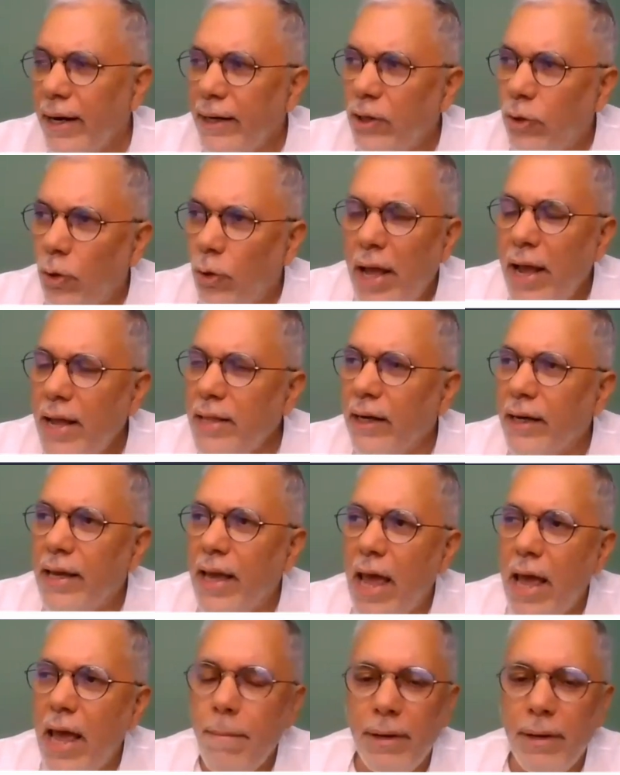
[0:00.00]
Today, the
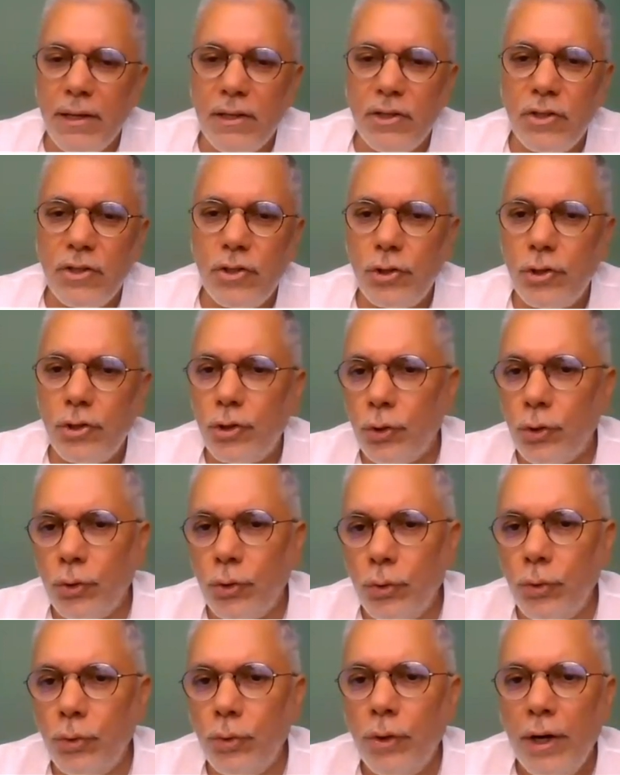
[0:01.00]
game is
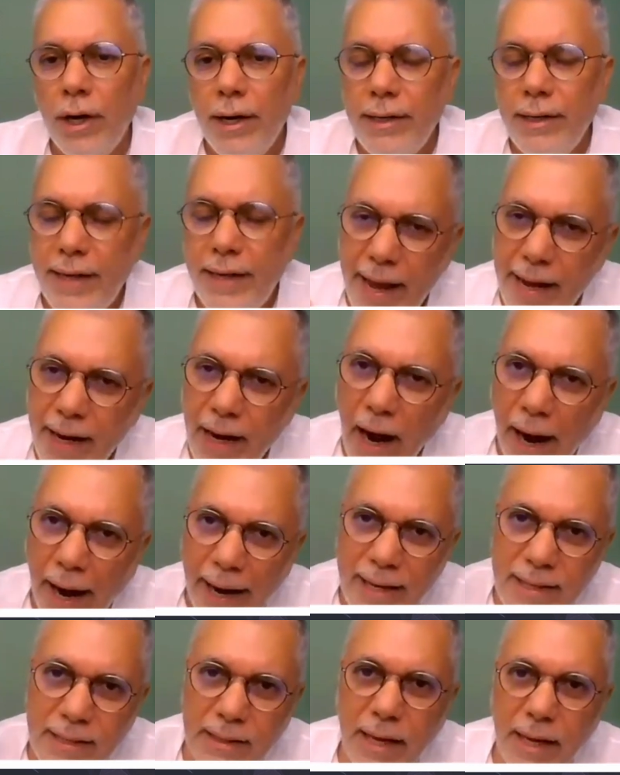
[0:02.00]
to take
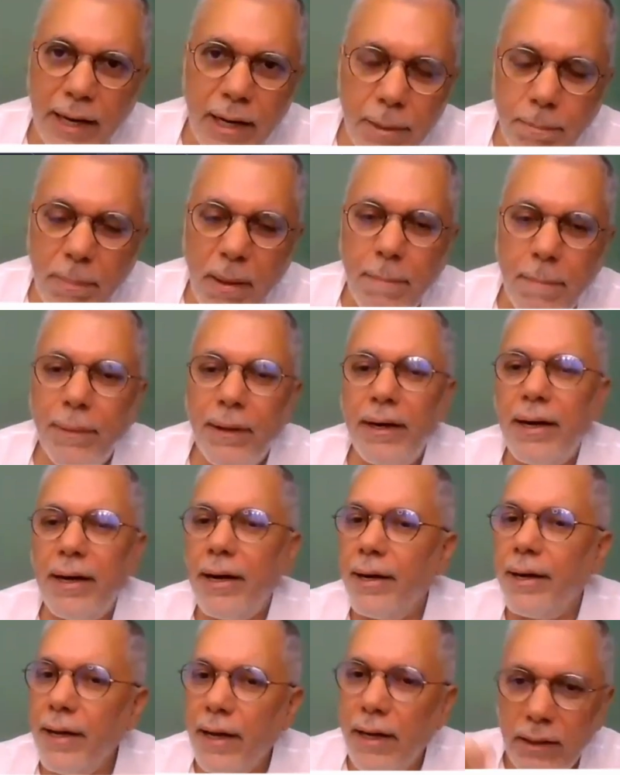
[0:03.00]
high-skilled people in
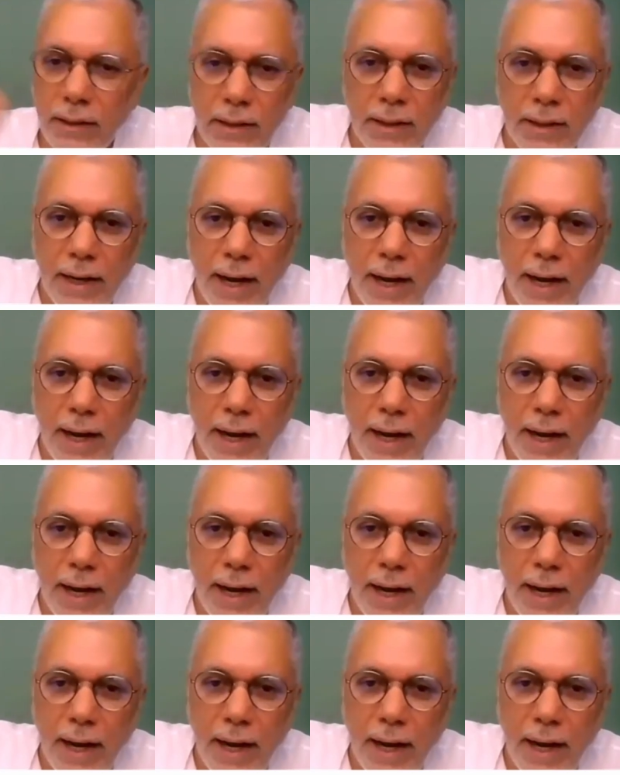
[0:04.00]
India